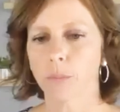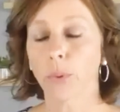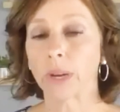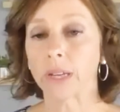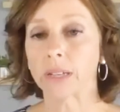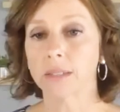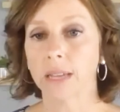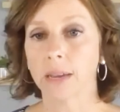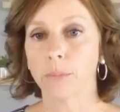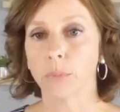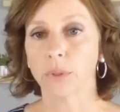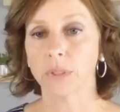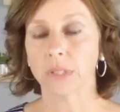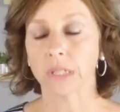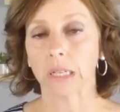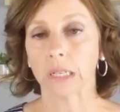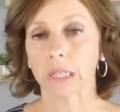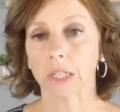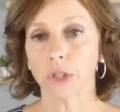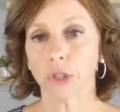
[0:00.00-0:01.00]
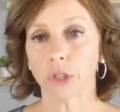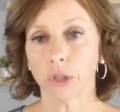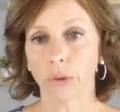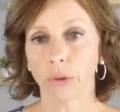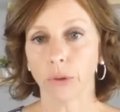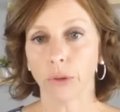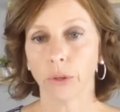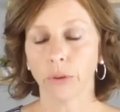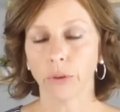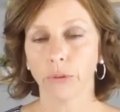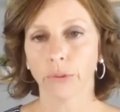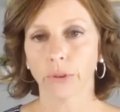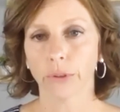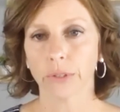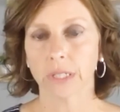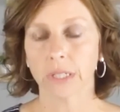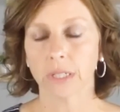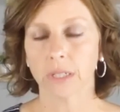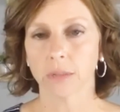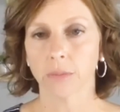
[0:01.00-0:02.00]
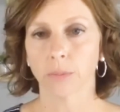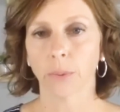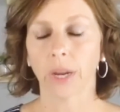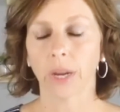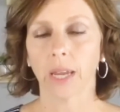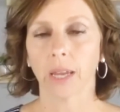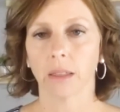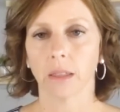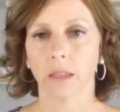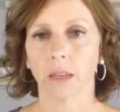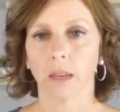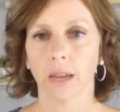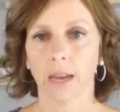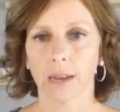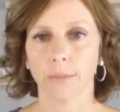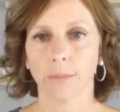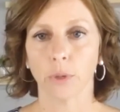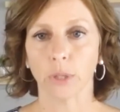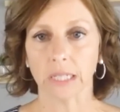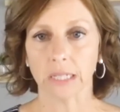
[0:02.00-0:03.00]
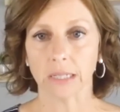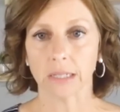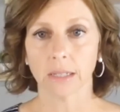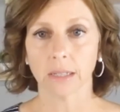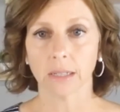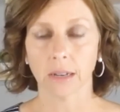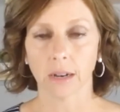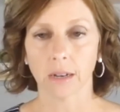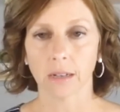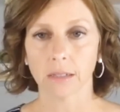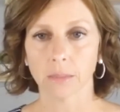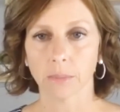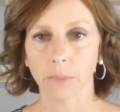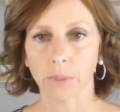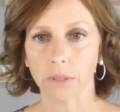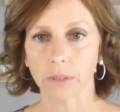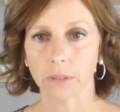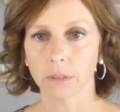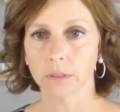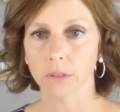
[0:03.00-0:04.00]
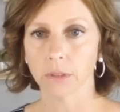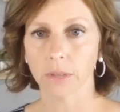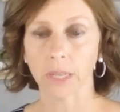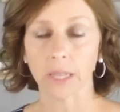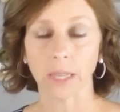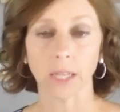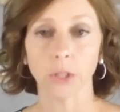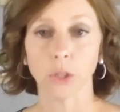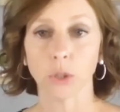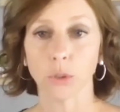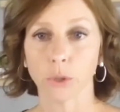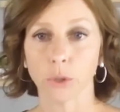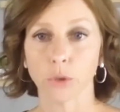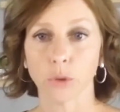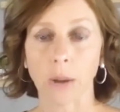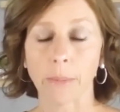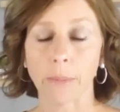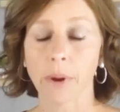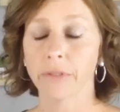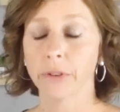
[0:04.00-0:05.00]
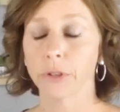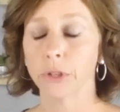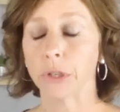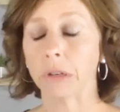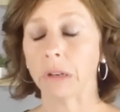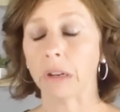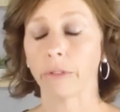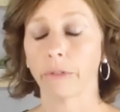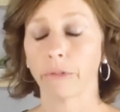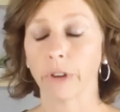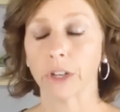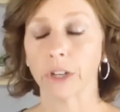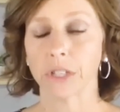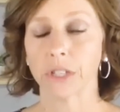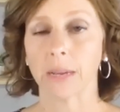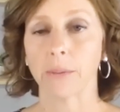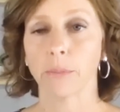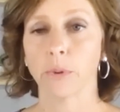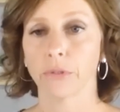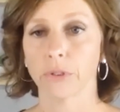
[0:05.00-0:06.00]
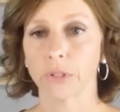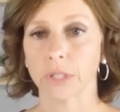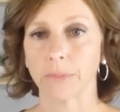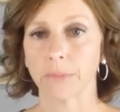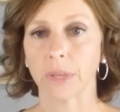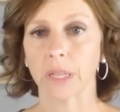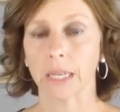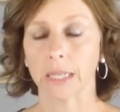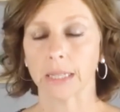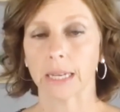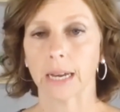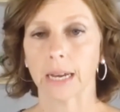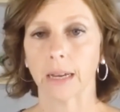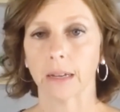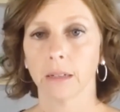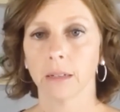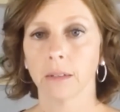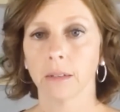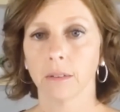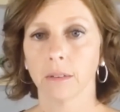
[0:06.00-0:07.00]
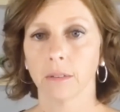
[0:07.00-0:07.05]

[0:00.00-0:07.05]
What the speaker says: bring samples into you versus bringing the animal into the hospital? So can they do a drop off, or do you need a fresh sample for something like that?